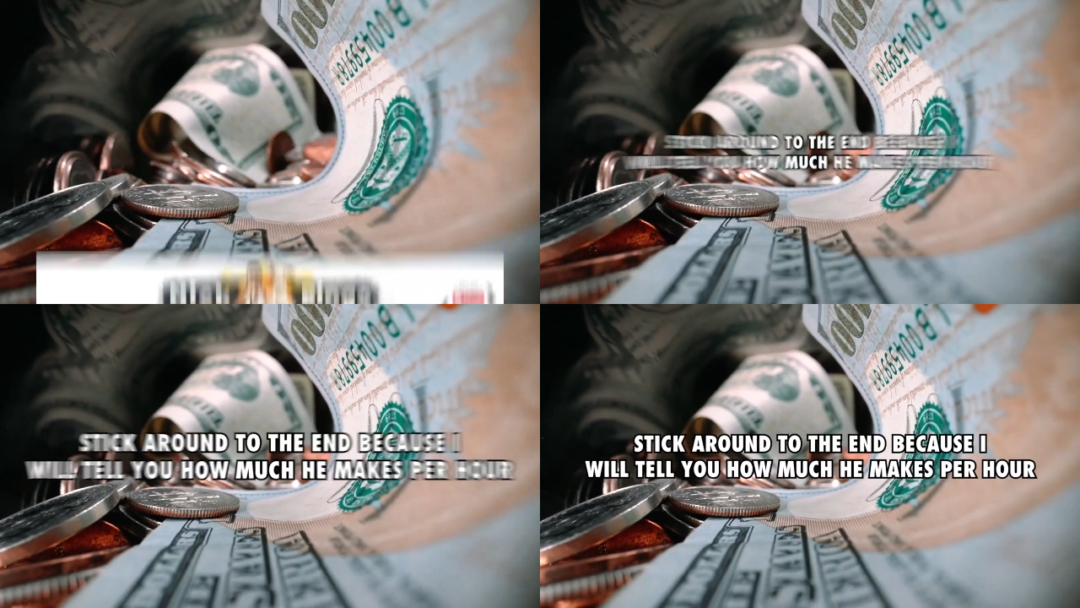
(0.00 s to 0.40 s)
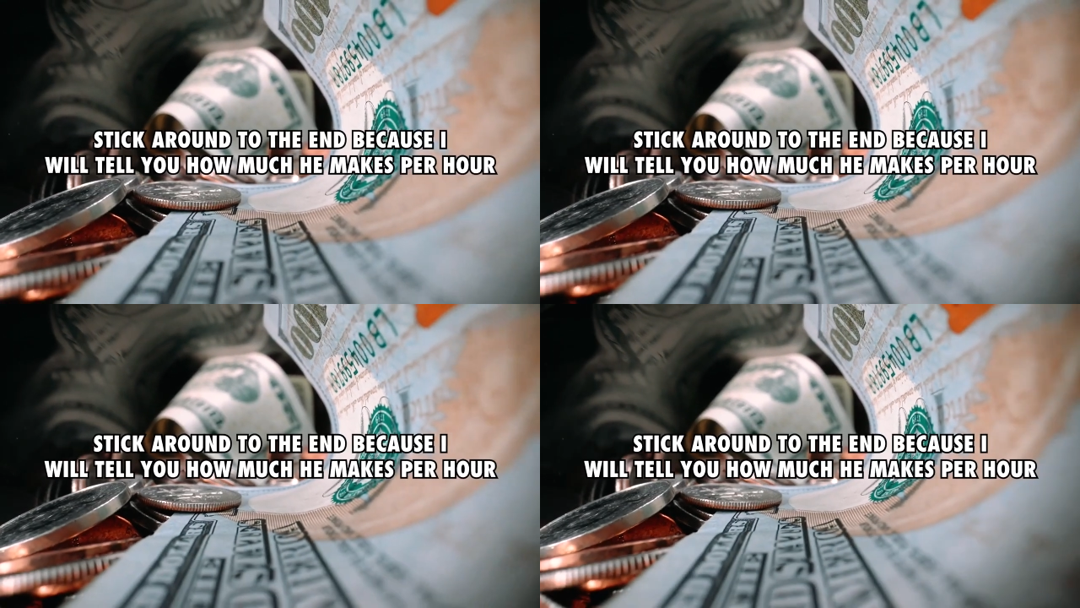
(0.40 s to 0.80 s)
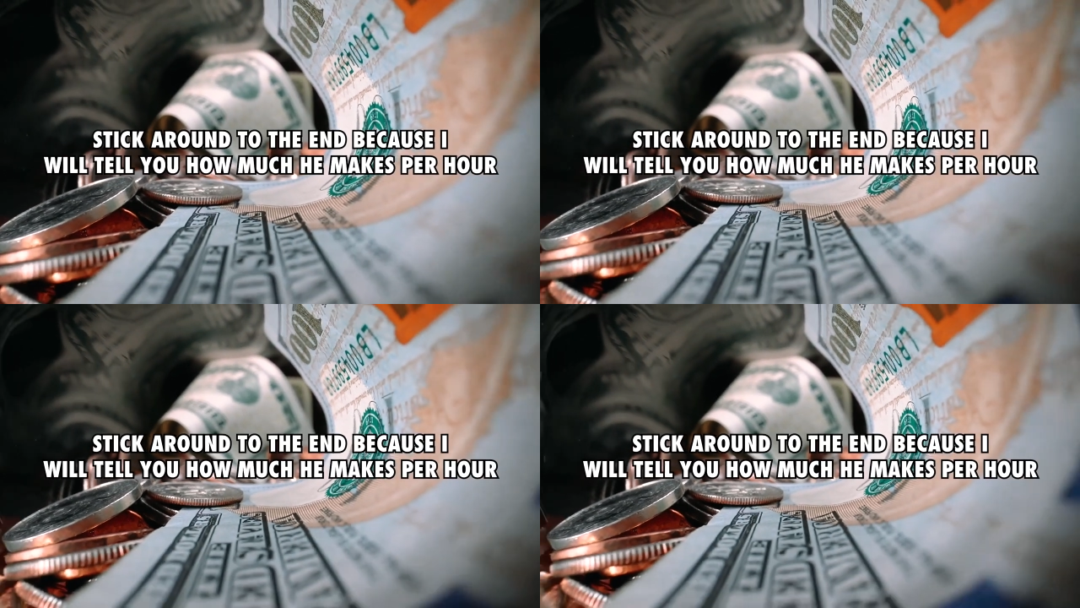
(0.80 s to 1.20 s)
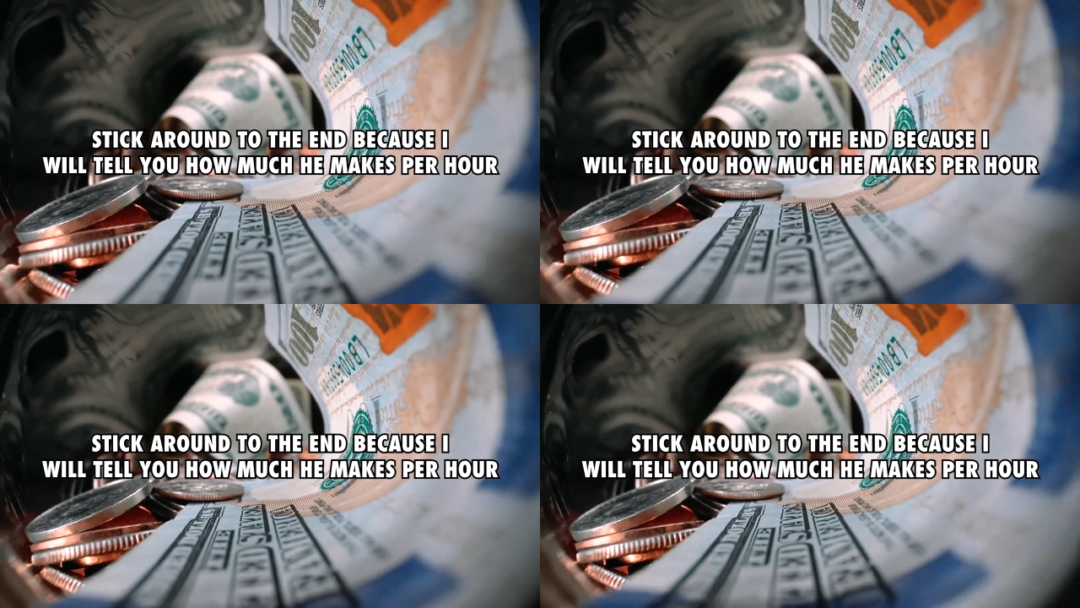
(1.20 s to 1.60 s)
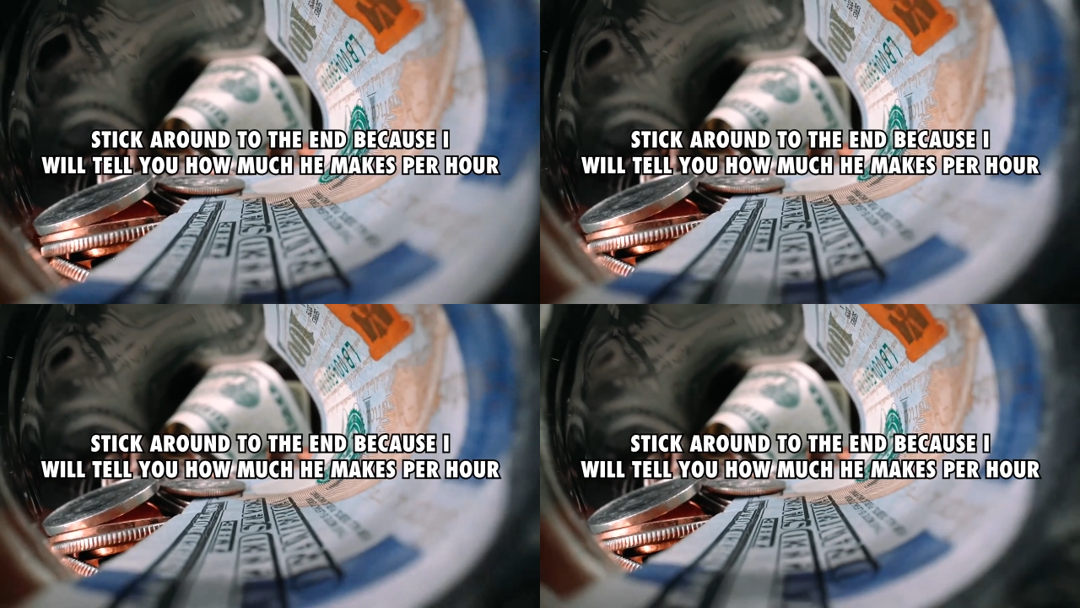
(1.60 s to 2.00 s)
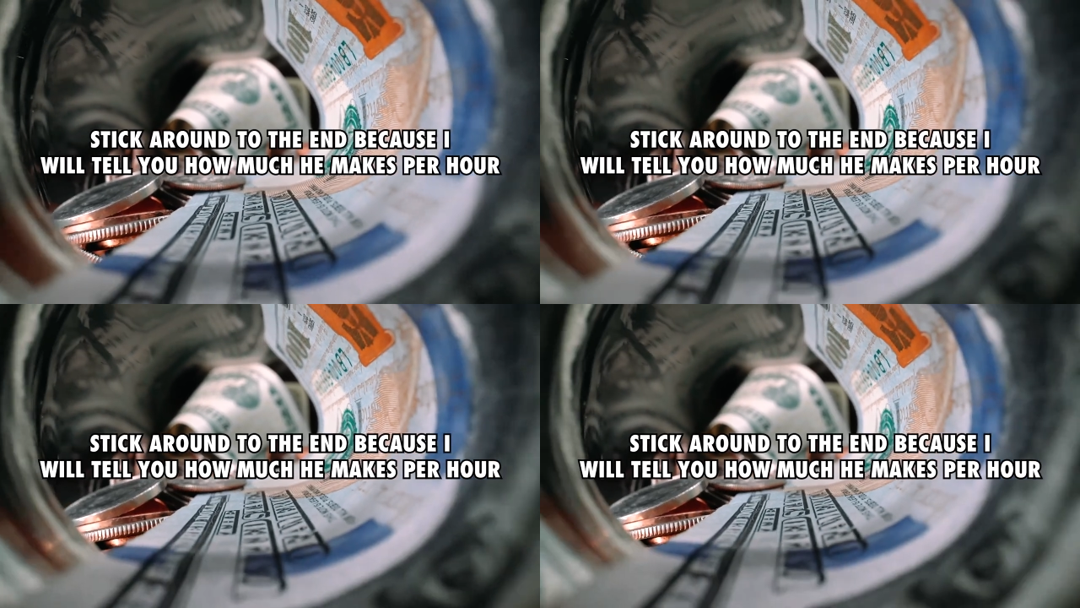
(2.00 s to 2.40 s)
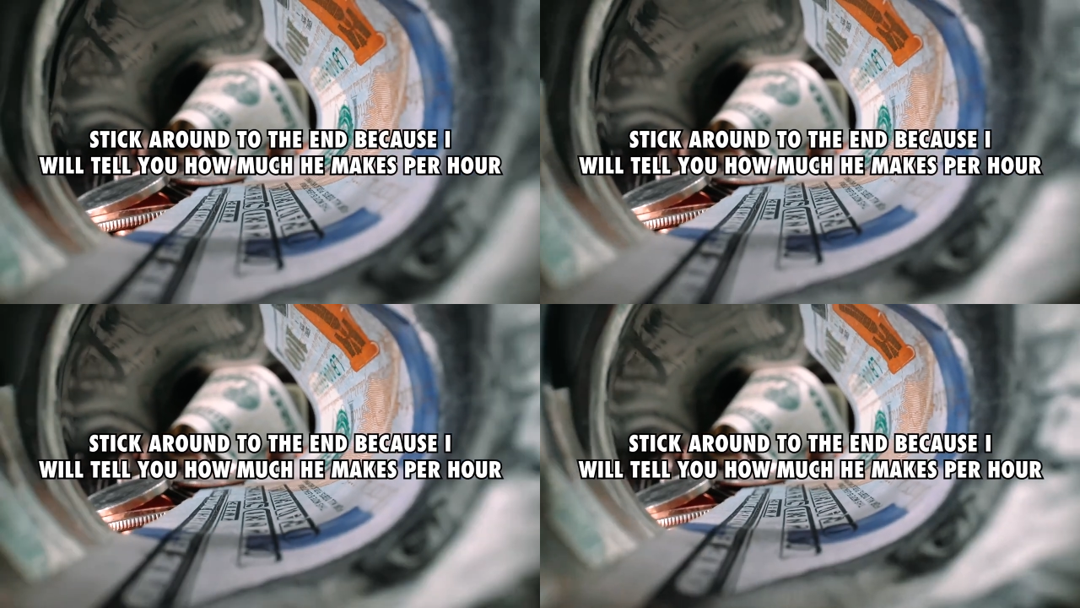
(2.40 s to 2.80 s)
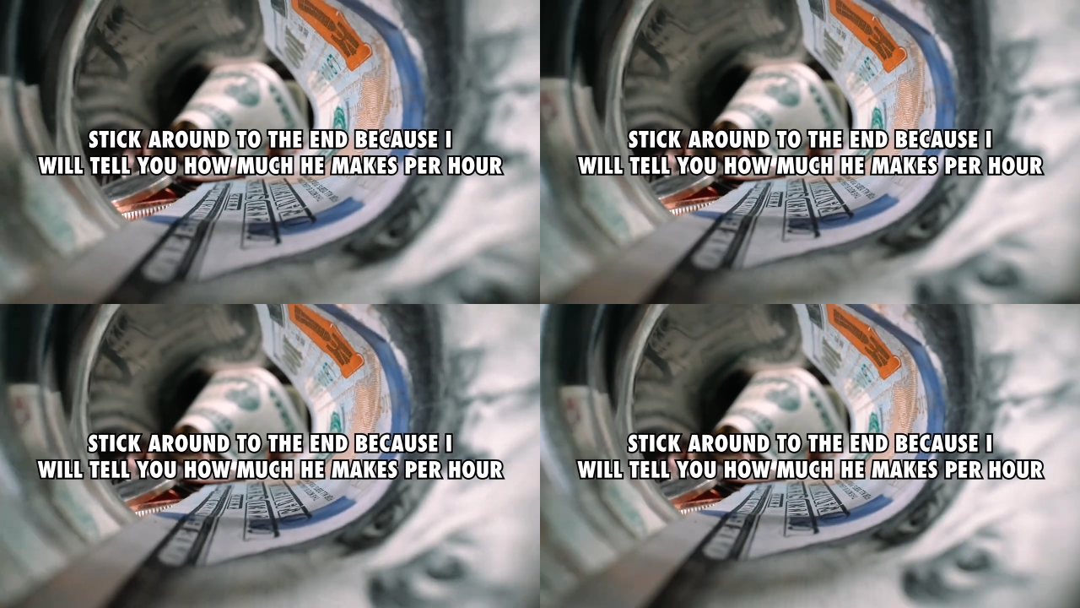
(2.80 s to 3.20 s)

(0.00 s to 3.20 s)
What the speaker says: [unreadable: no face in view]